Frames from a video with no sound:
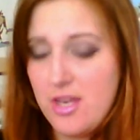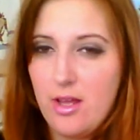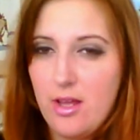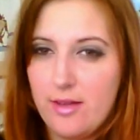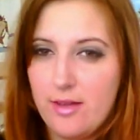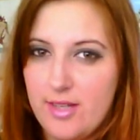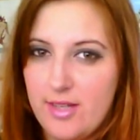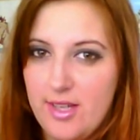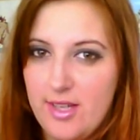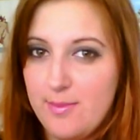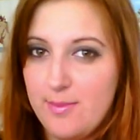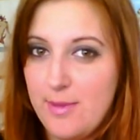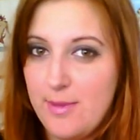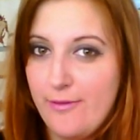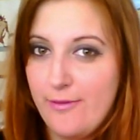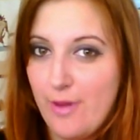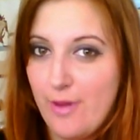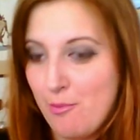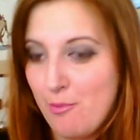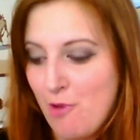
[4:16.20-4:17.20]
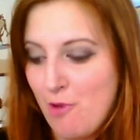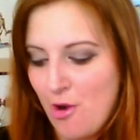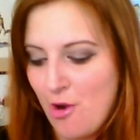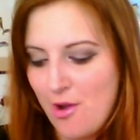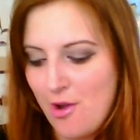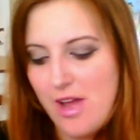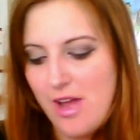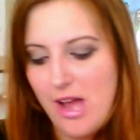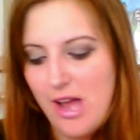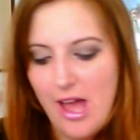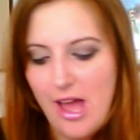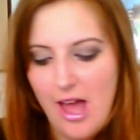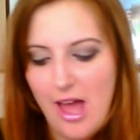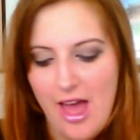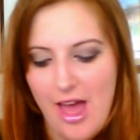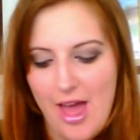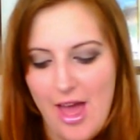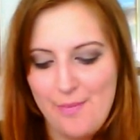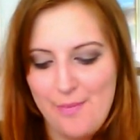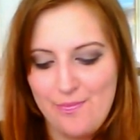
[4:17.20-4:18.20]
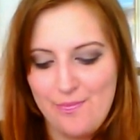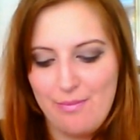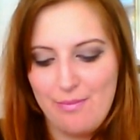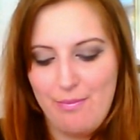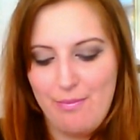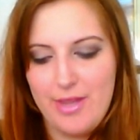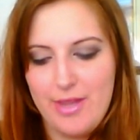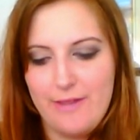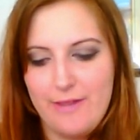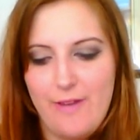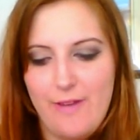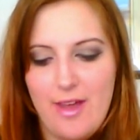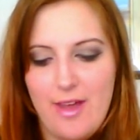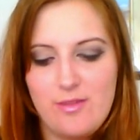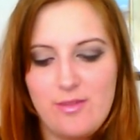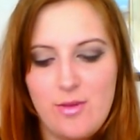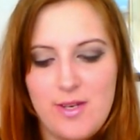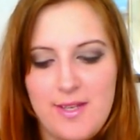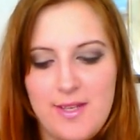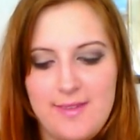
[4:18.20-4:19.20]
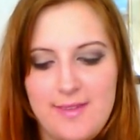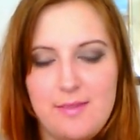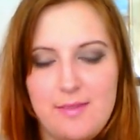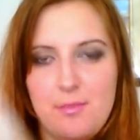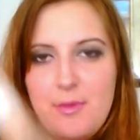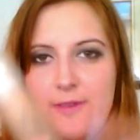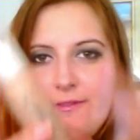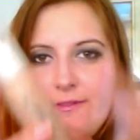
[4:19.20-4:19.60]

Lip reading: do excuse me if I'm wrong. But the first one is the